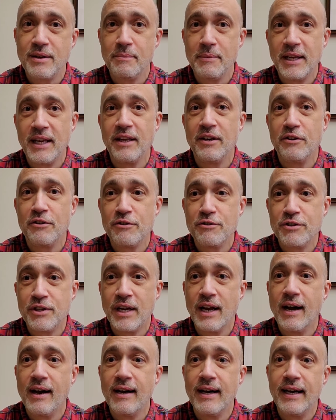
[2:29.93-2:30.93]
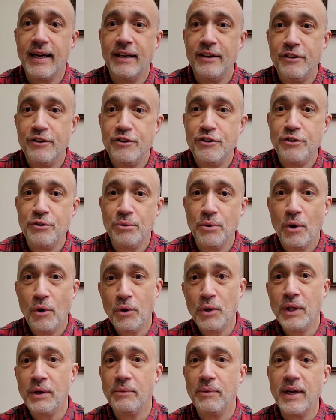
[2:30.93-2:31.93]
A Beginner's Guide to
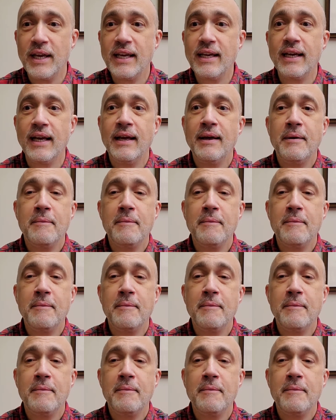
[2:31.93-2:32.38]
Holy Week,